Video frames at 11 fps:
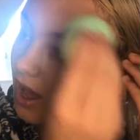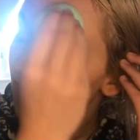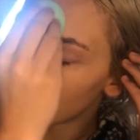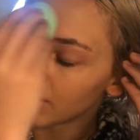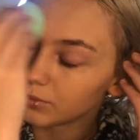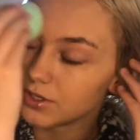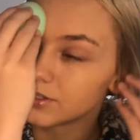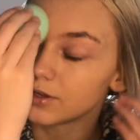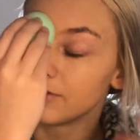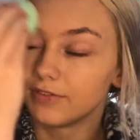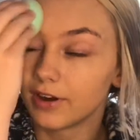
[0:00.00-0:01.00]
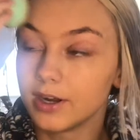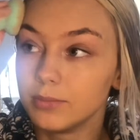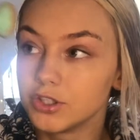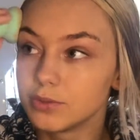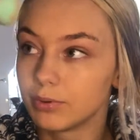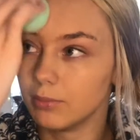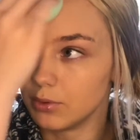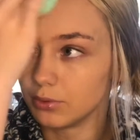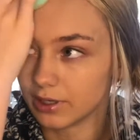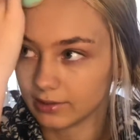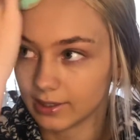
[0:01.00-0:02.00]
I was very much
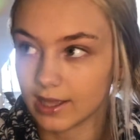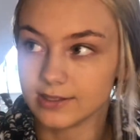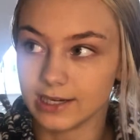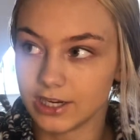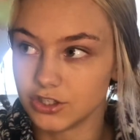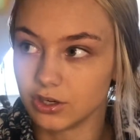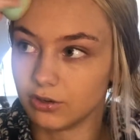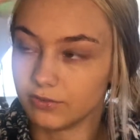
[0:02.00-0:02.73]
promoting the cancellation of